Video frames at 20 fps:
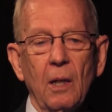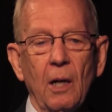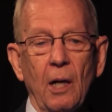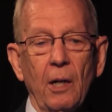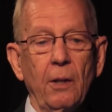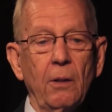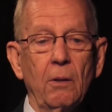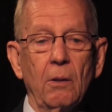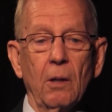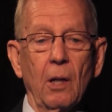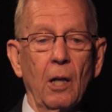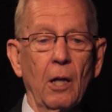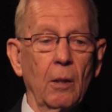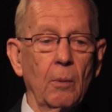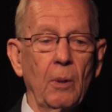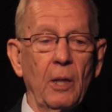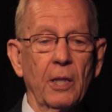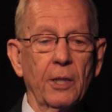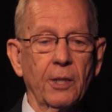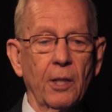I knew a lot
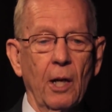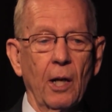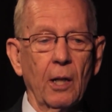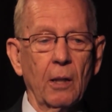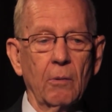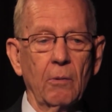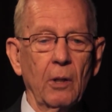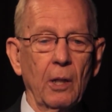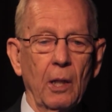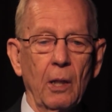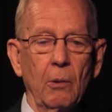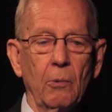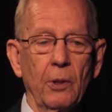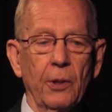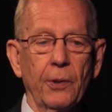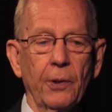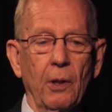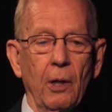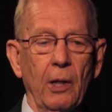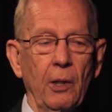about SAC when I
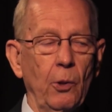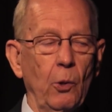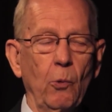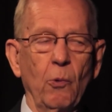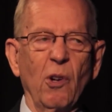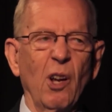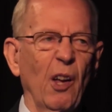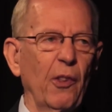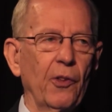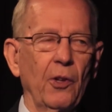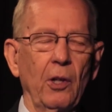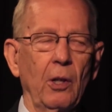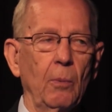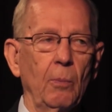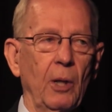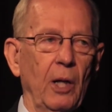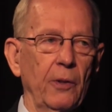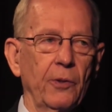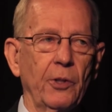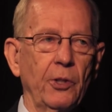went there. I knew nothing
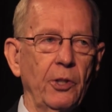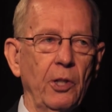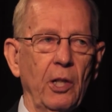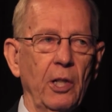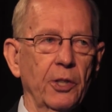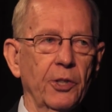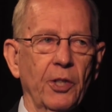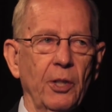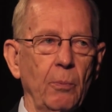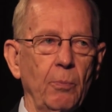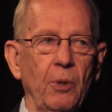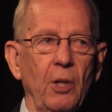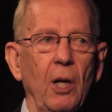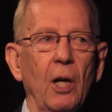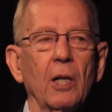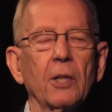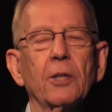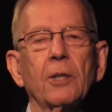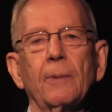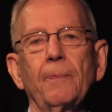about the
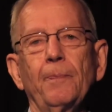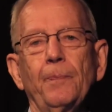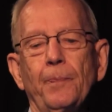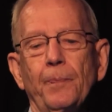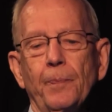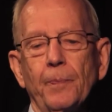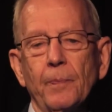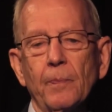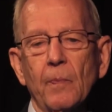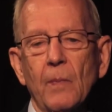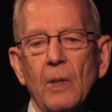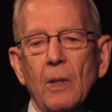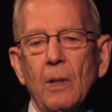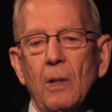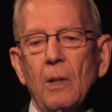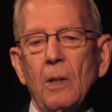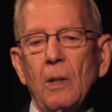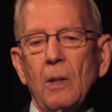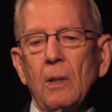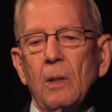JSTPS.
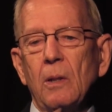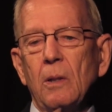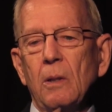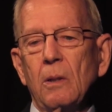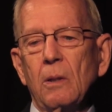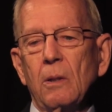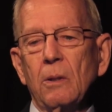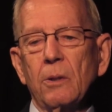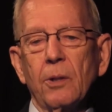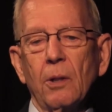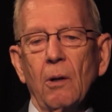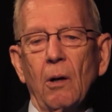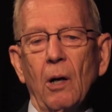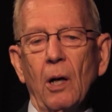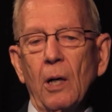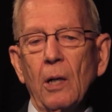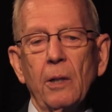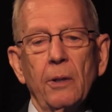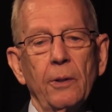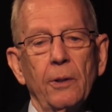So
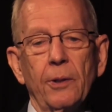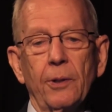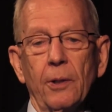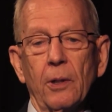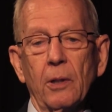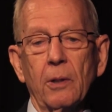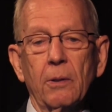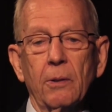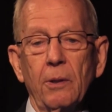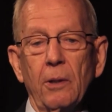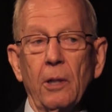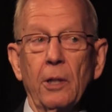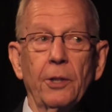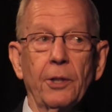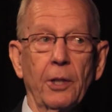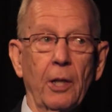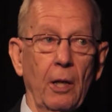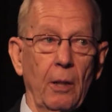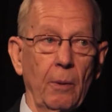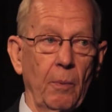I undertook to
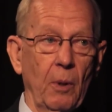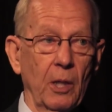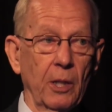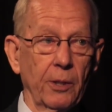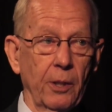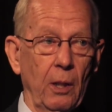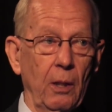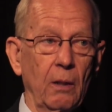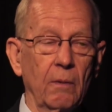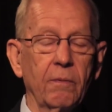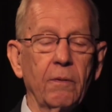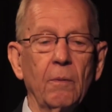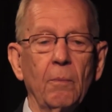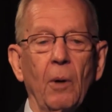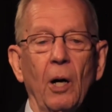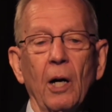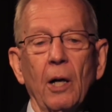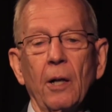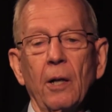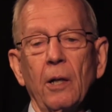educate myself
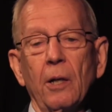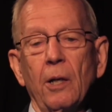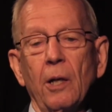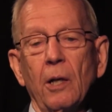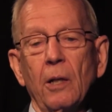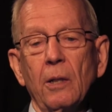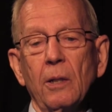about it.